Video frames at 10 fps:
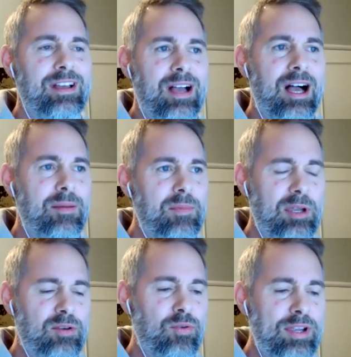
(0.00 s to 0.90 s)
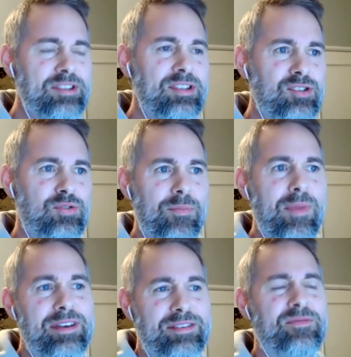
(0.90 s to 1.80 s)
um, it creates such
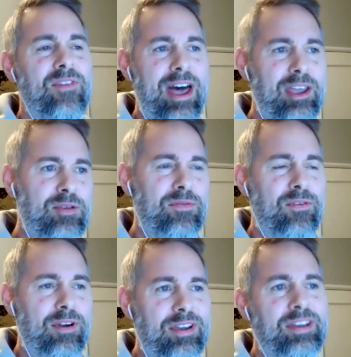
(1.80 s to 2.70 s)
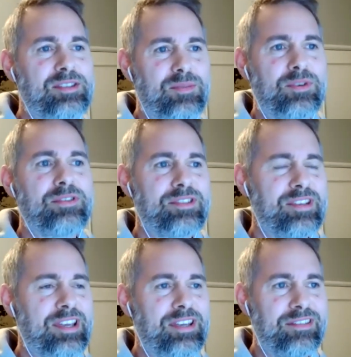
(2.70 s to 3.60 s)
tremendous value for our customers.
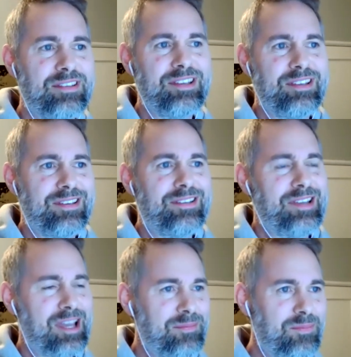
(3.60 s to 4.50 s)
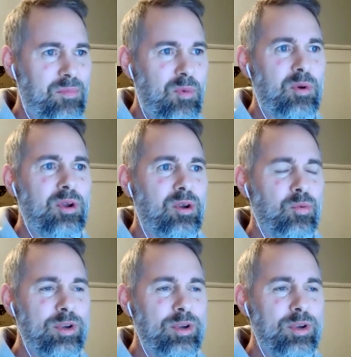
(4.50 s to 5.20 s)
Uh, yeah. Yeah.